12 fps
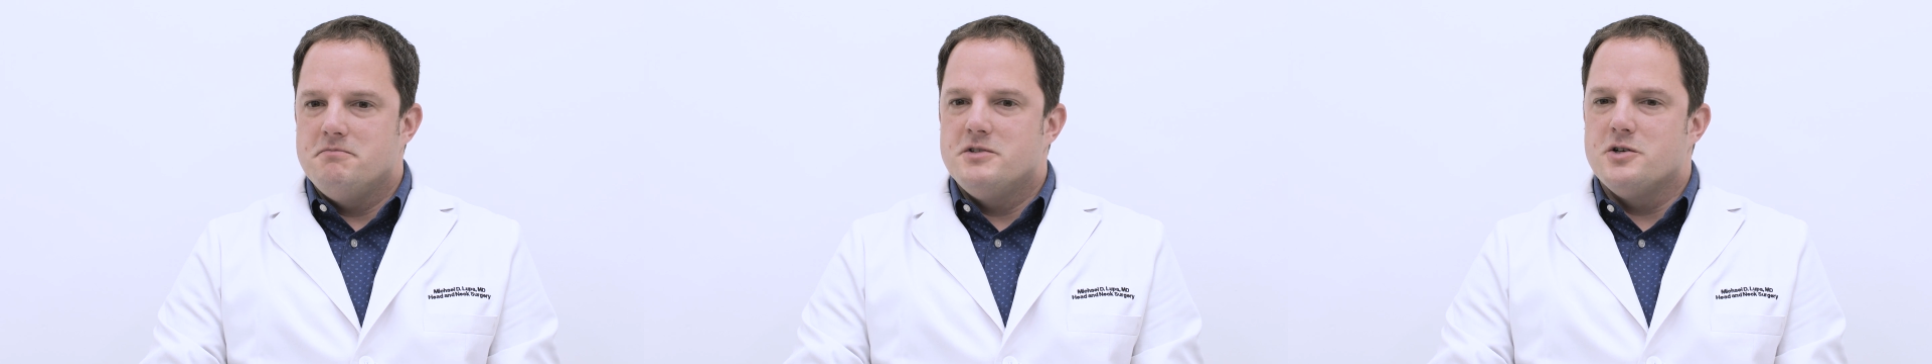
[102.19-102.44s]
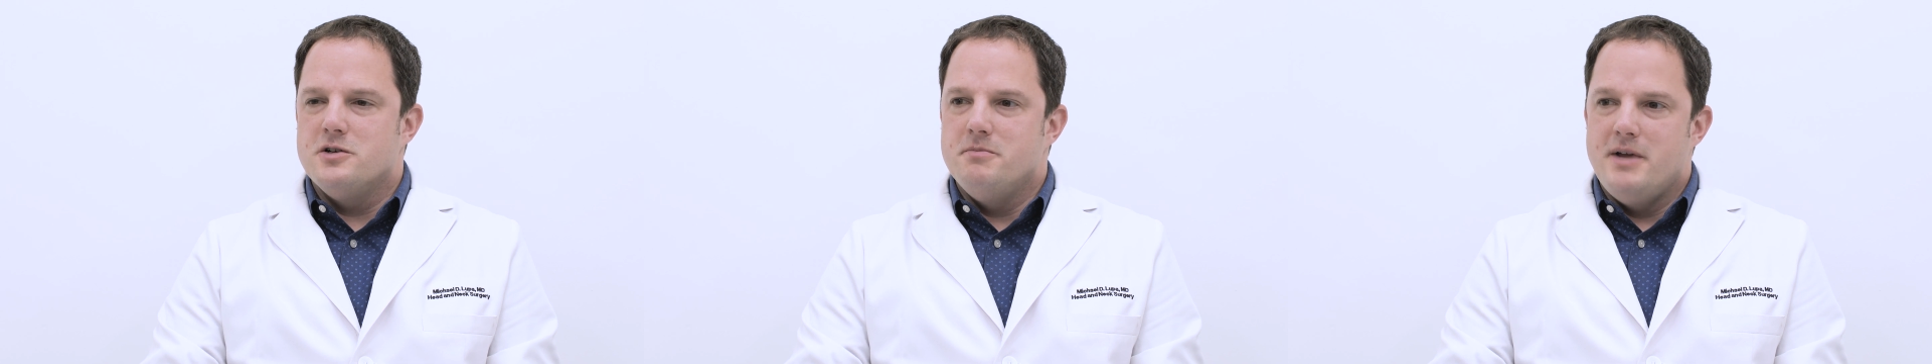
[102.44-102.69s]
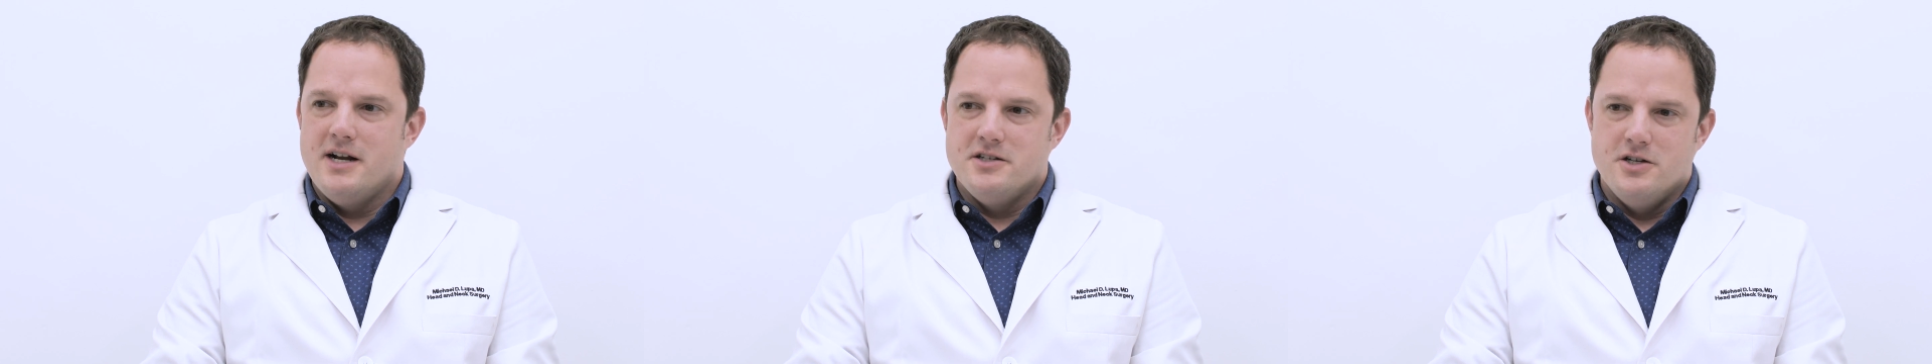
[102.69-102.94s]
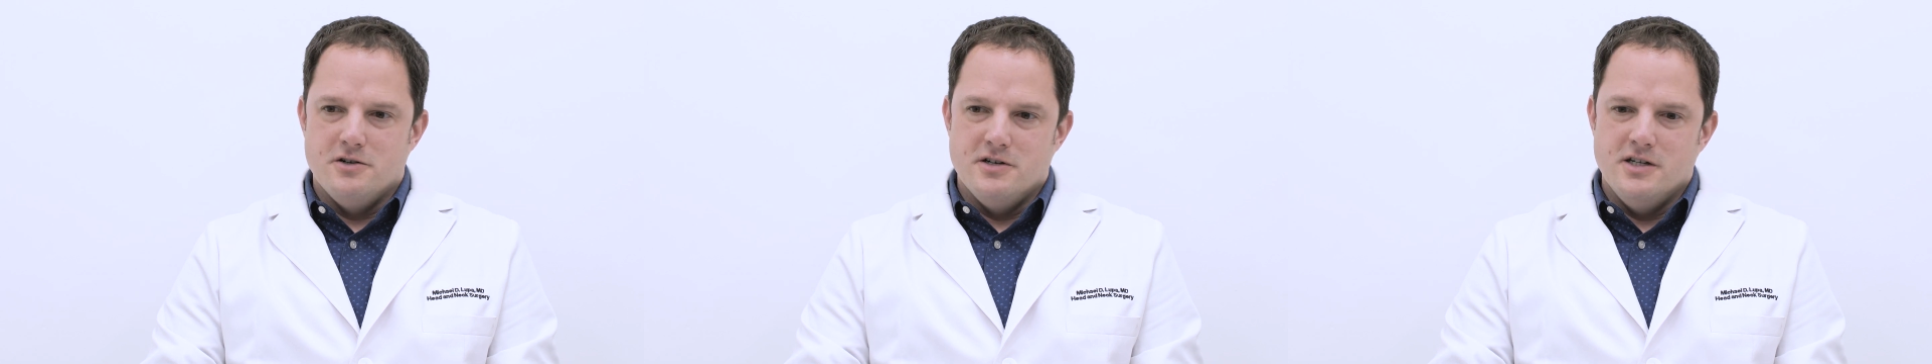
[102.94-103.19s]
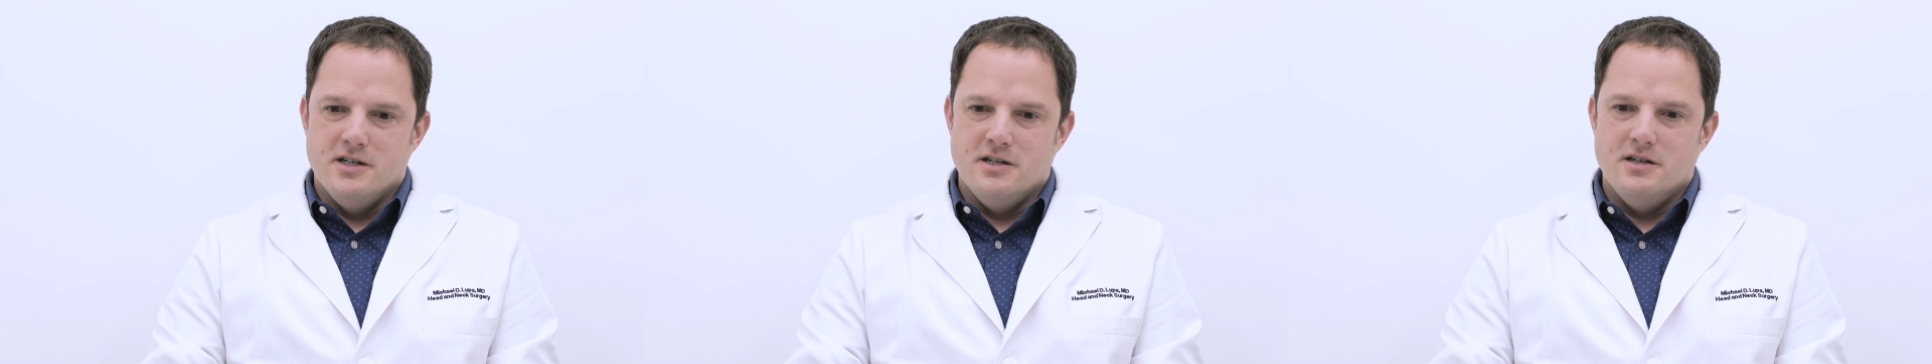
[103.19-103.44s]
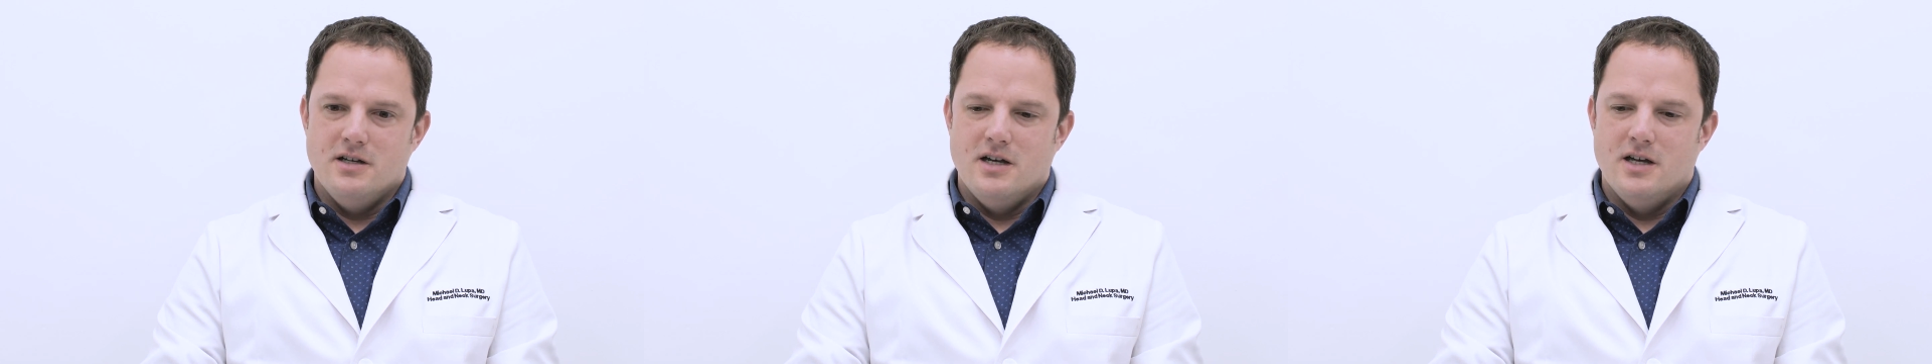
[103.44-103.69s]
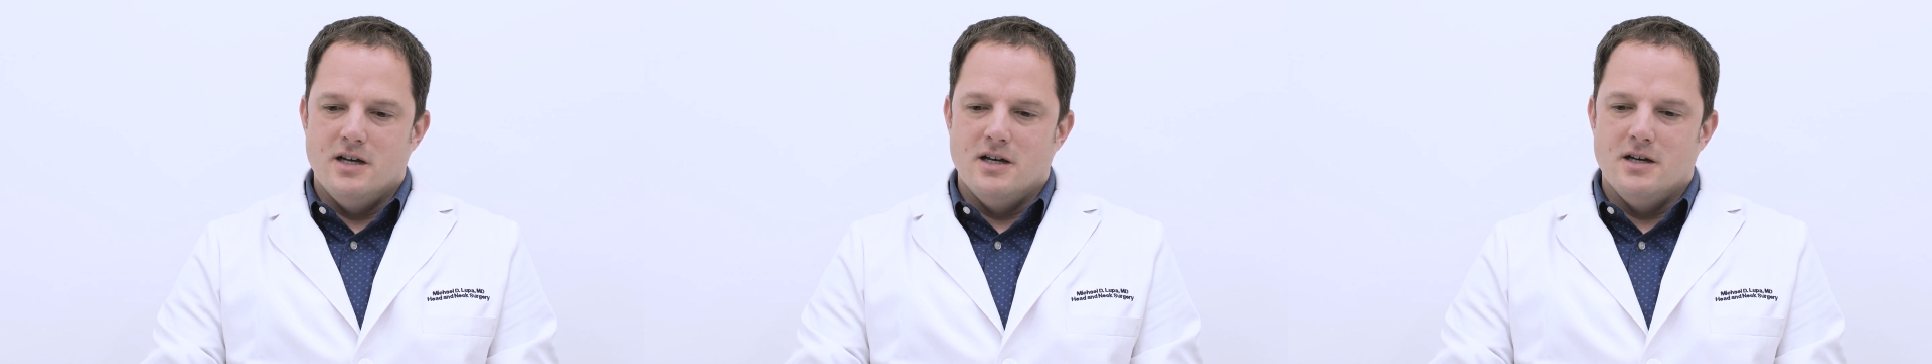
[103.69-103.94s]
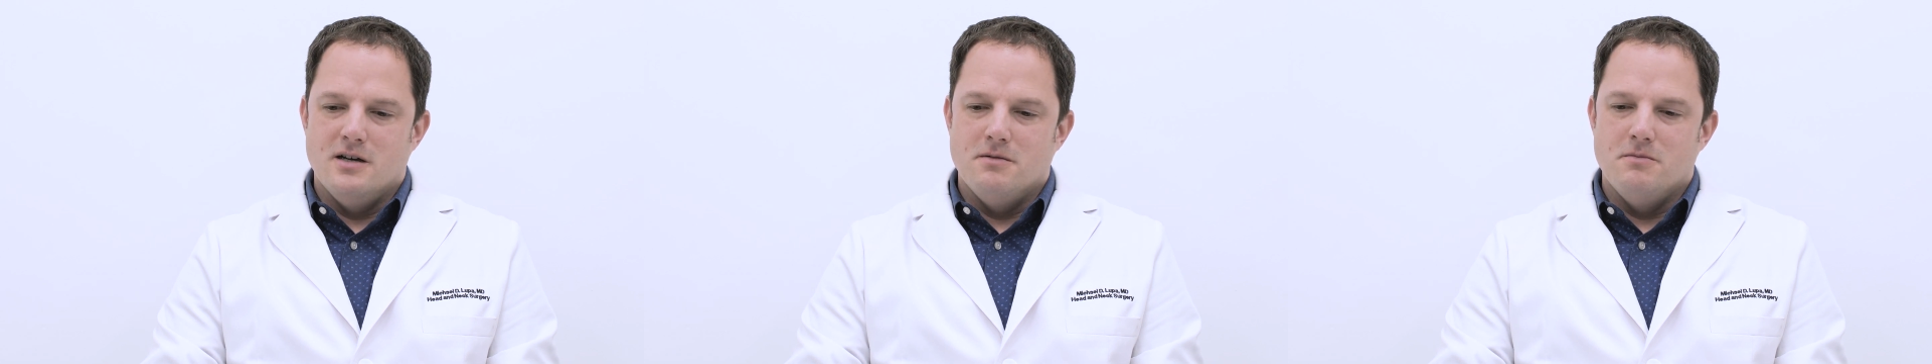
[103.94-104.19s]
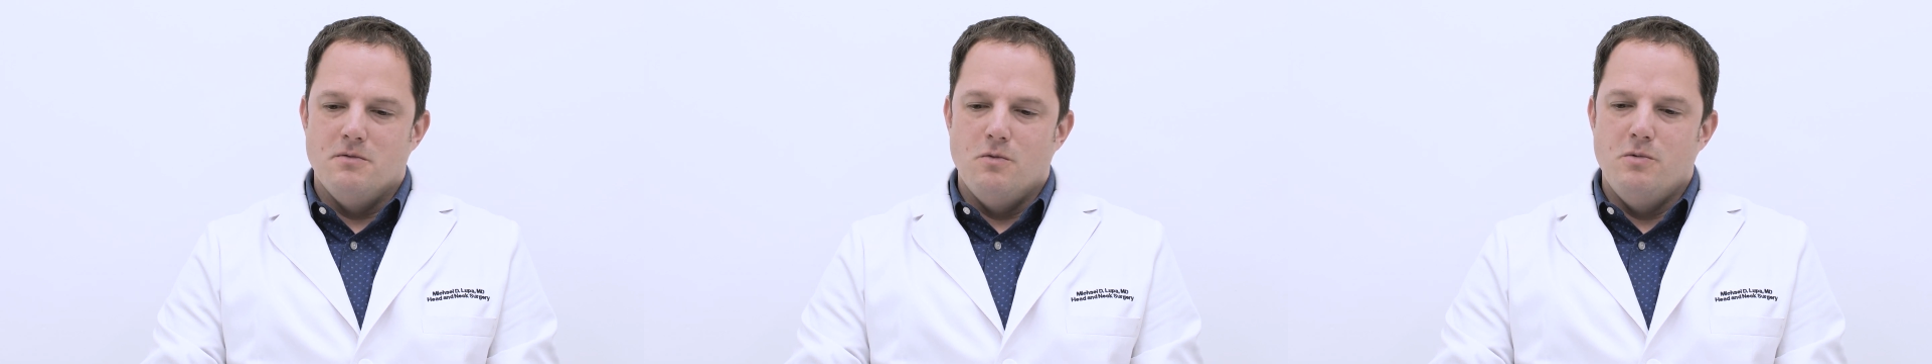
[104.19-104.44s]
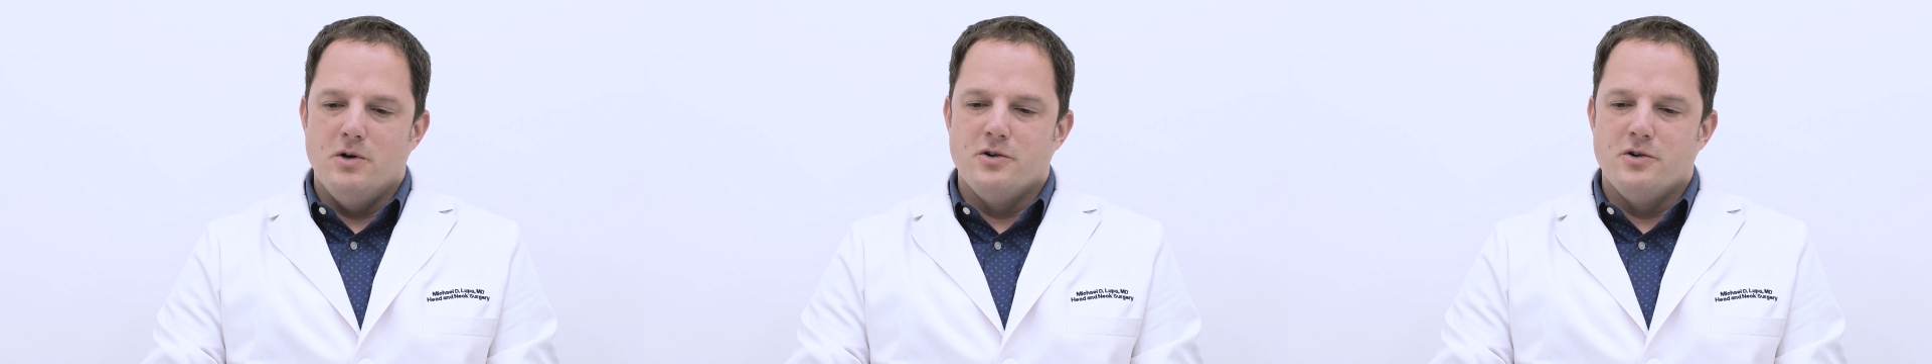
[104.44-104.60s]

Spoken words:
certain bacteria will